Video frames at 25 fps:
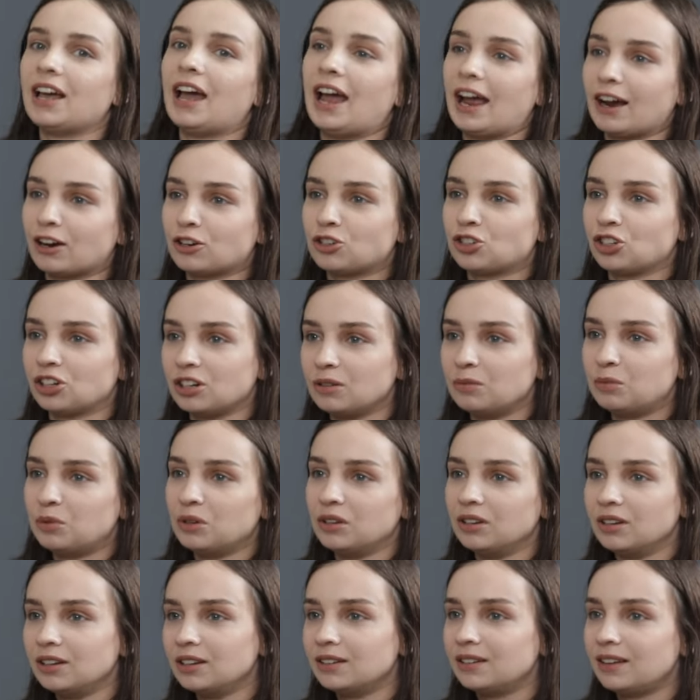actually
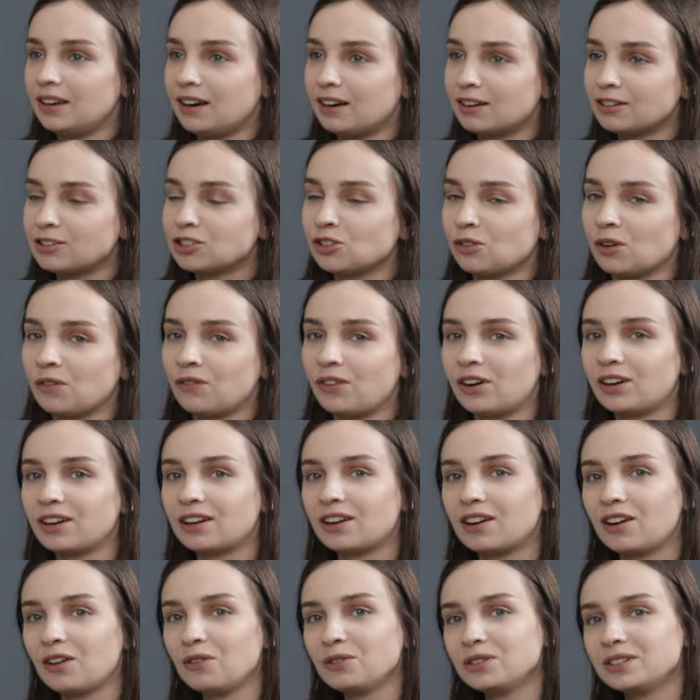be there, someone very
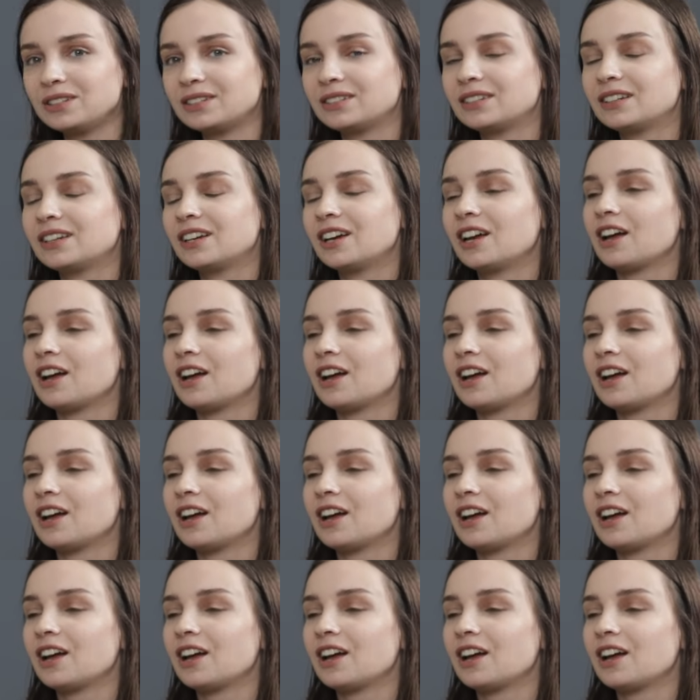close.